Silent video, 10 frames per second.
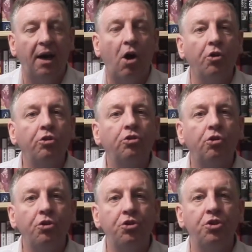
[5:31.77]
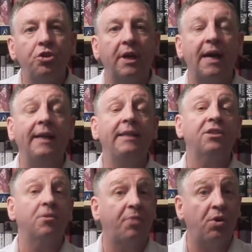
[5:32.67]
Arnold Deutsch, and
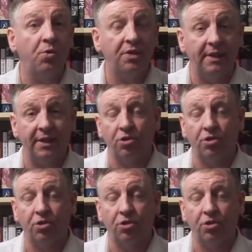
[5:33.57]
supposedly,